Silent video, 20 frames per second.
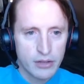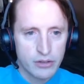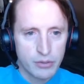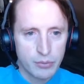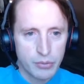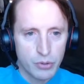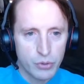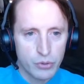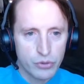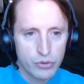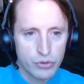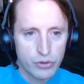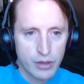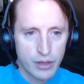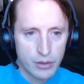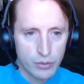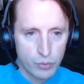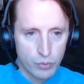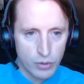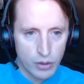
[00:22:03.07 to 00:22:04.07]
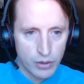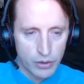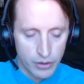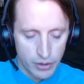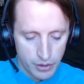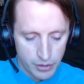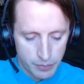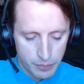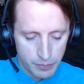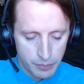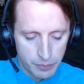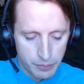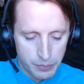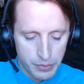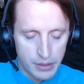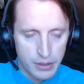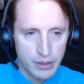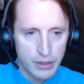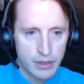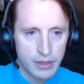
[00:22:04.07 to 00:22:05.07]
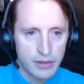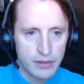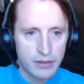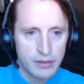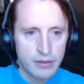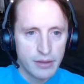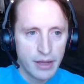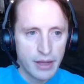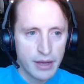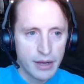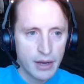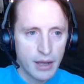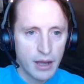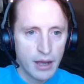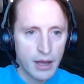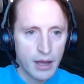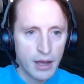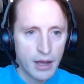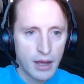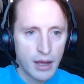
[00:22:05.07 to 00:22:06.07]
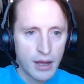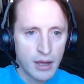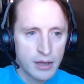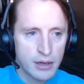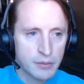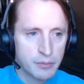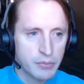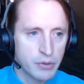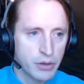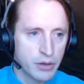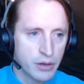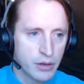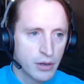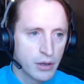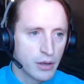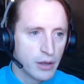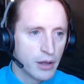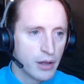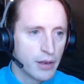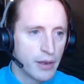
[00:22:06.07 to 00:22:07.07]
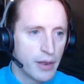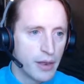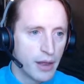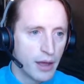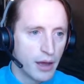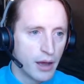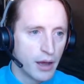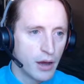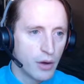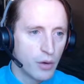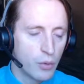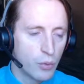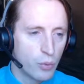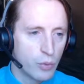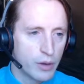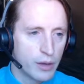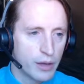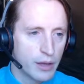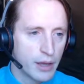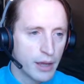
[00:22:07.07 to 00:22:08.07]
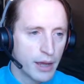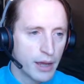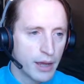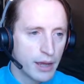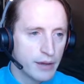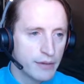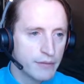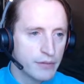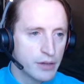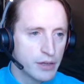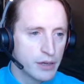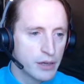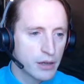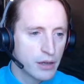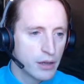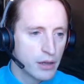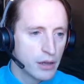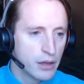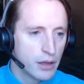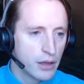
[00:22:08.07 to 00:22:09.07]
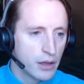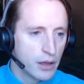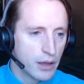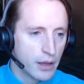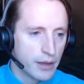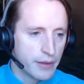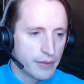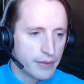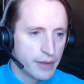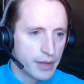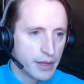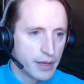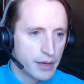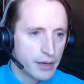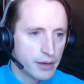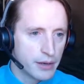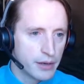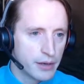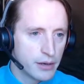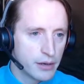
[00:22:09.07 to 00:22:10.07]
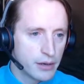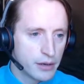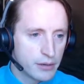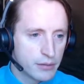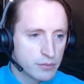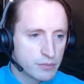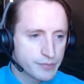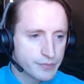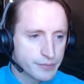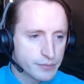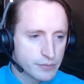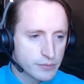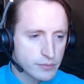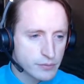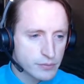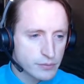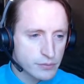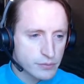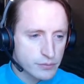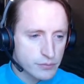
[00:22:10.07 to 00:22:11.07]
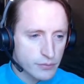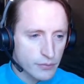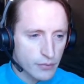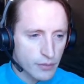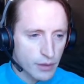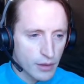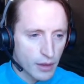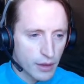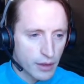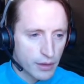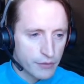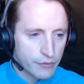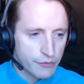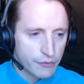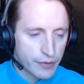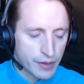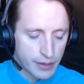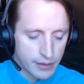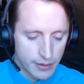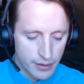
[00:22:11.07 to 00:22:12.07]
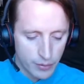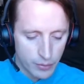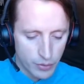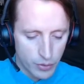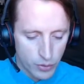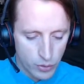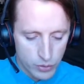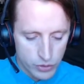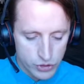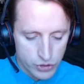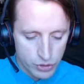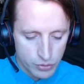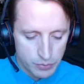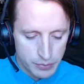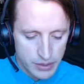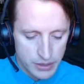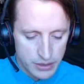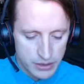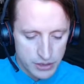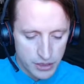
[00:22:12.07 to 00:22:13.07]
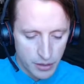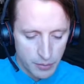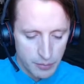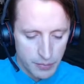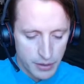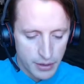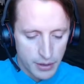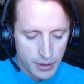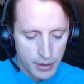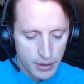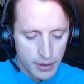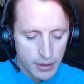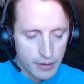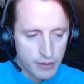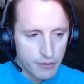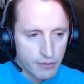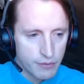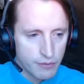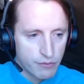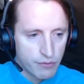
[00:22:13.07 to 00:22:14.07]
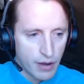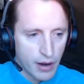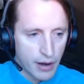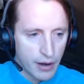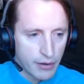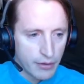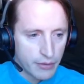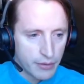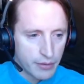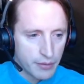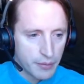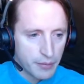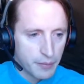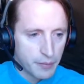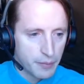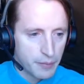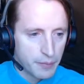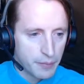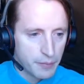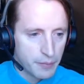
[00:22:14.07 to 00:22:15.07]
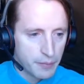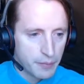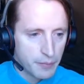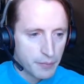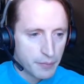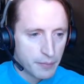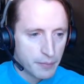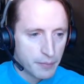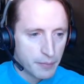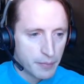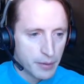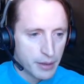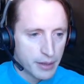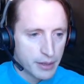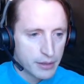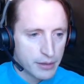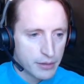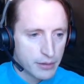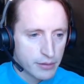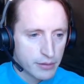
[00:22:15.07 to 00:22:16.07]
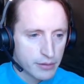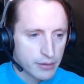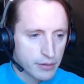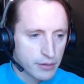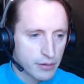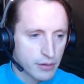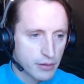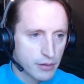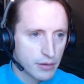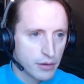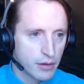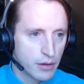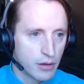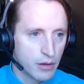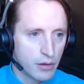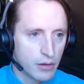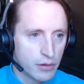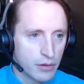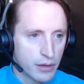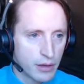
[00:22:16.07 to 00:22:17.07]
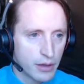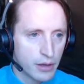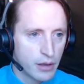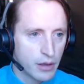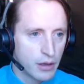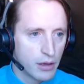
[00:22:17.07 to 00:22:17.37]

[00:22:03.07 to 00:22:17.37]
I suppose that will not be that hard, but now we have it. And then I think there would also be some environments. Okay.